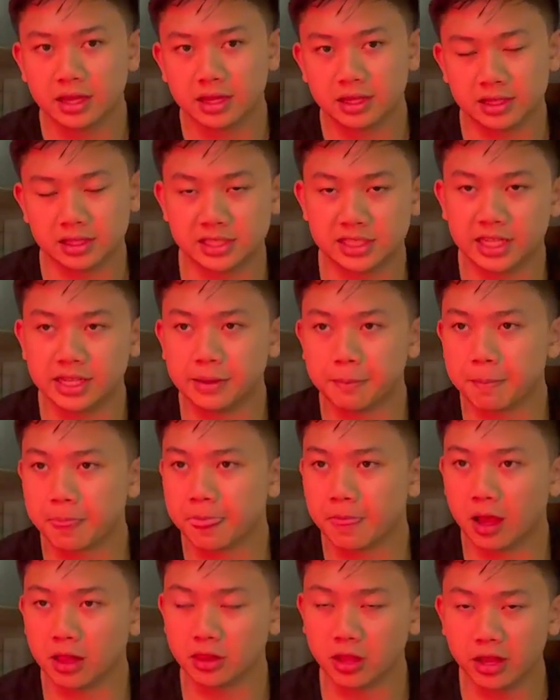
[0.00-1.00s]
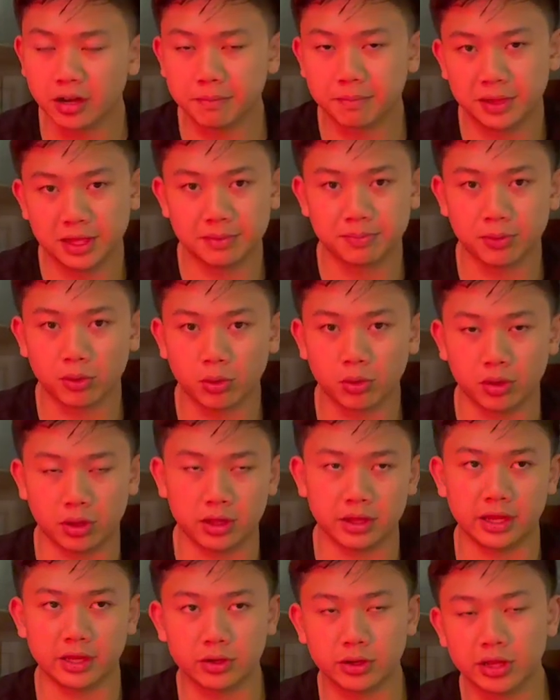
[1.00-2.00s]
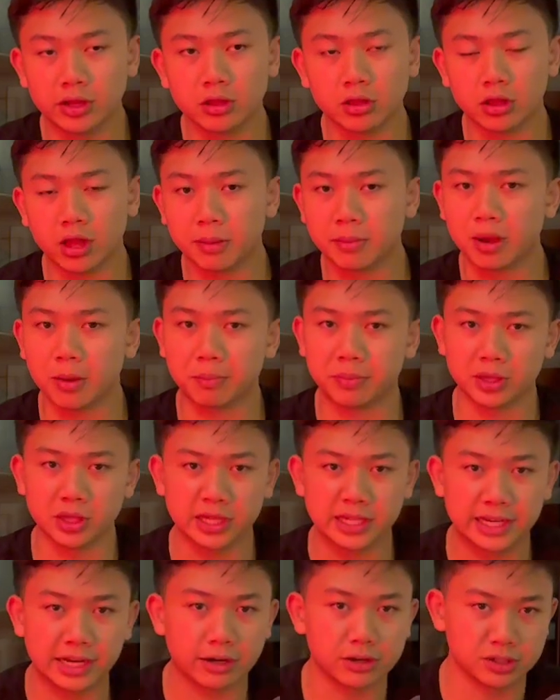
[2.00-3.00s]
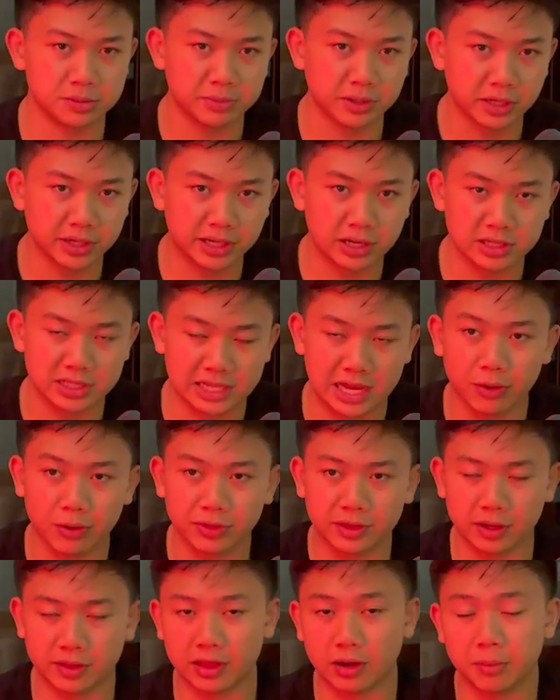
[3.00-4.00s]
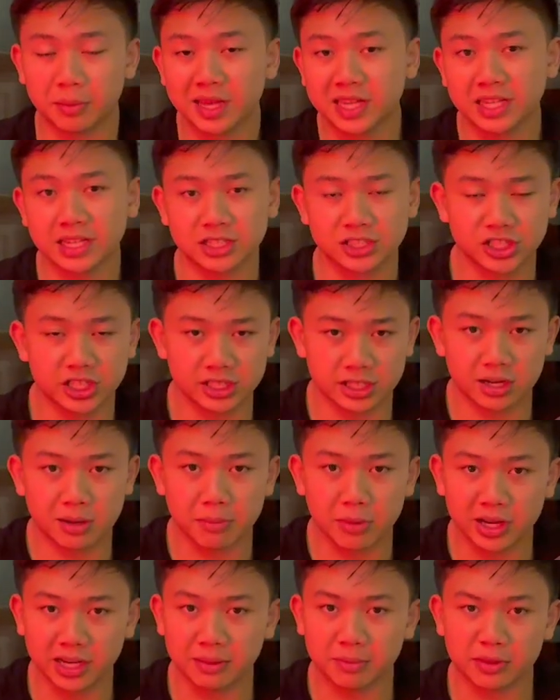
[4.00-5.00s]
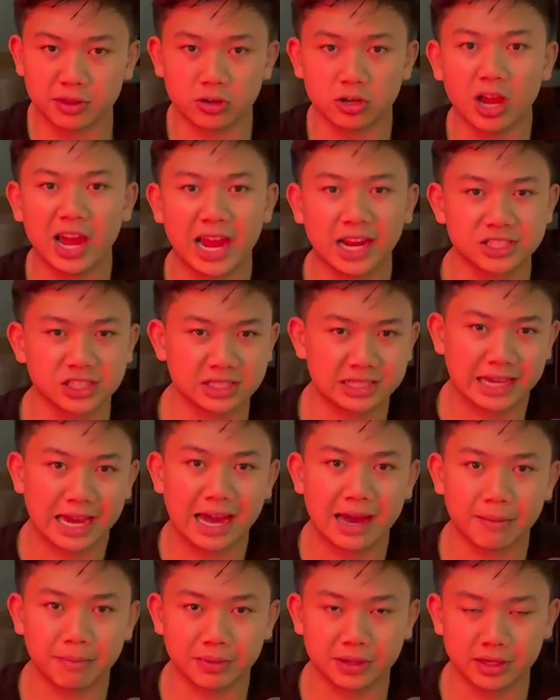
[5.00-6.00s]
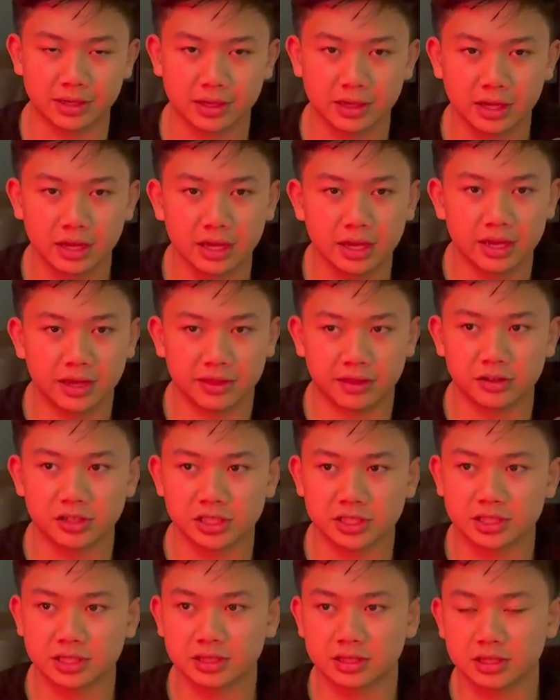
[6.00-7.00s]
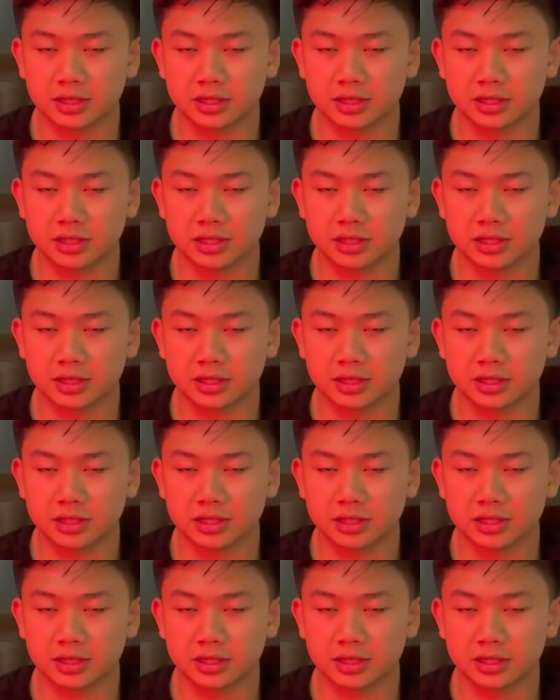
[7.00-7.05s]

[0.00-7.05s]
You see, a lot of people, and you hear a lot about billionaires, millionaires out there that are making a shit ton of money, but they're not actually happy. They're just